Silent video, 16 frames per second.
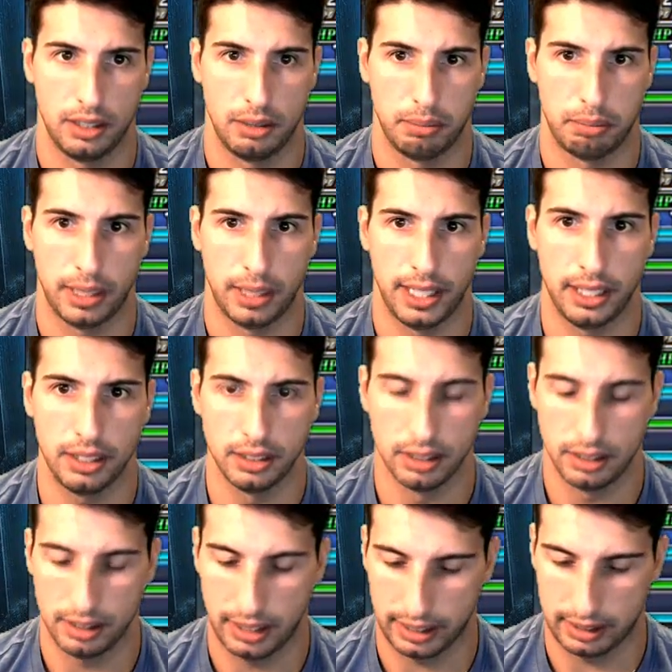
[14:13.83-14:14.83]
Paine,
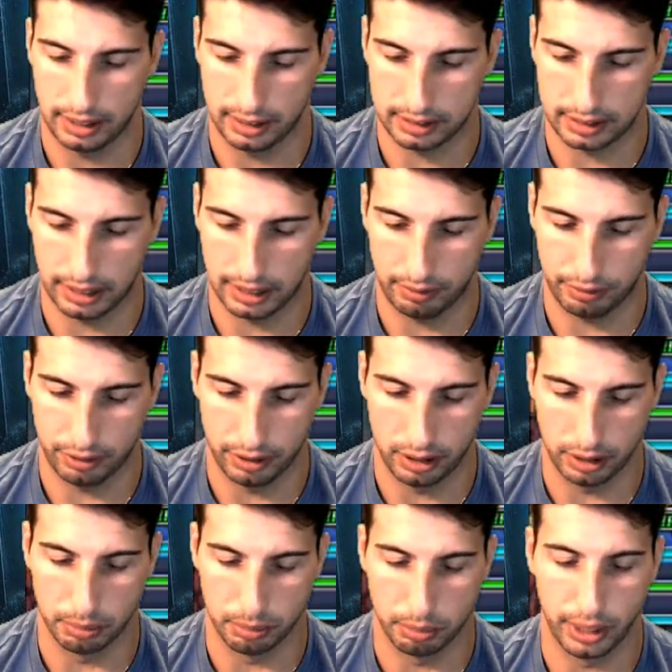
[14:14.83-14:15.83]
I think it's time for
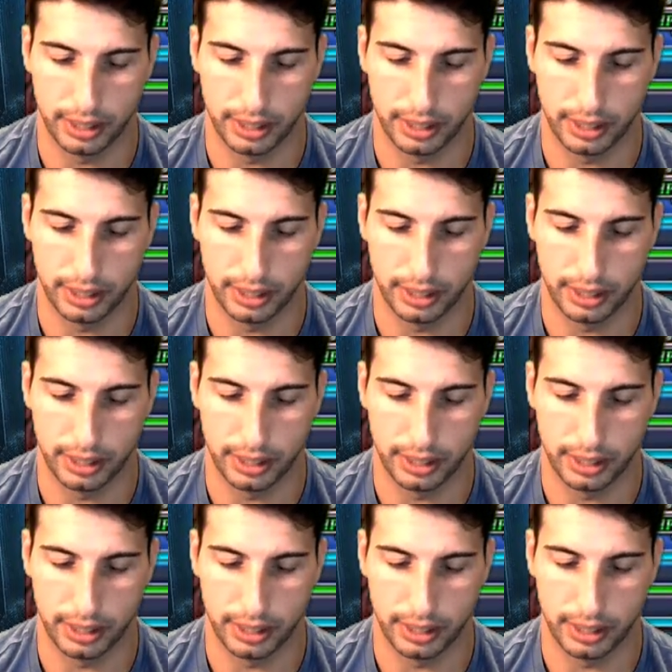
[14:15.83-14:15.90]
another break